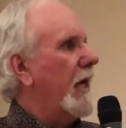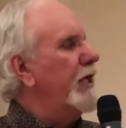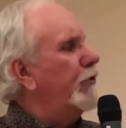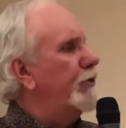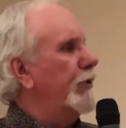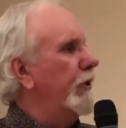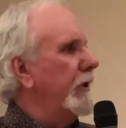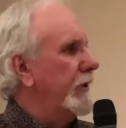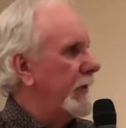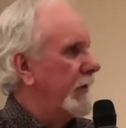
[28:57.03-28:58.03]
And you do
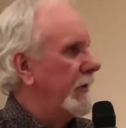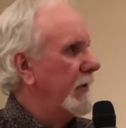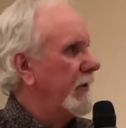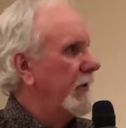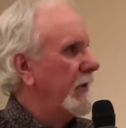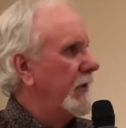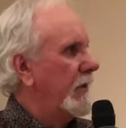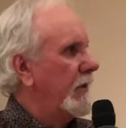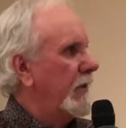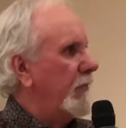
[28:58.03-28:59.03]
it
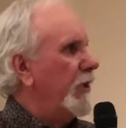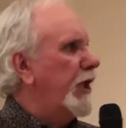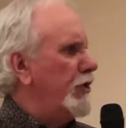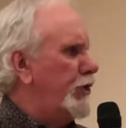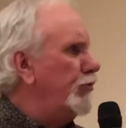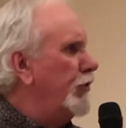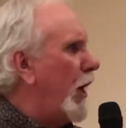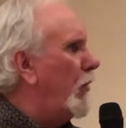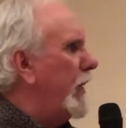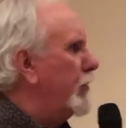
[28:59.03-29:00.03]
because you
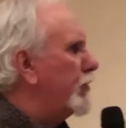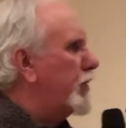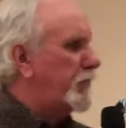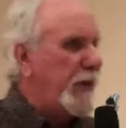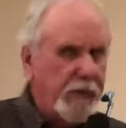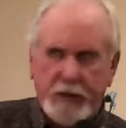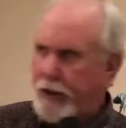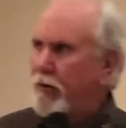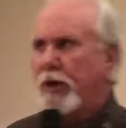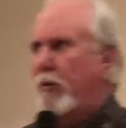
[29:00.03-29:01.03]
know in your spirit.
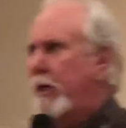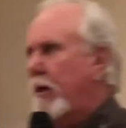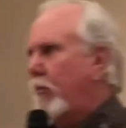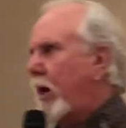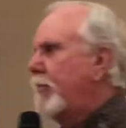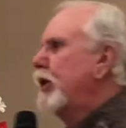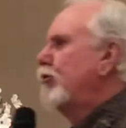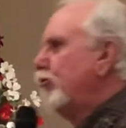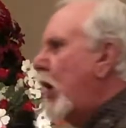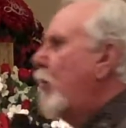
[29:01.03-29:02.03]
You don't know any other way, but
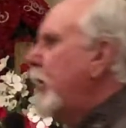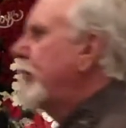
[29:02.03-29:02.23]
you know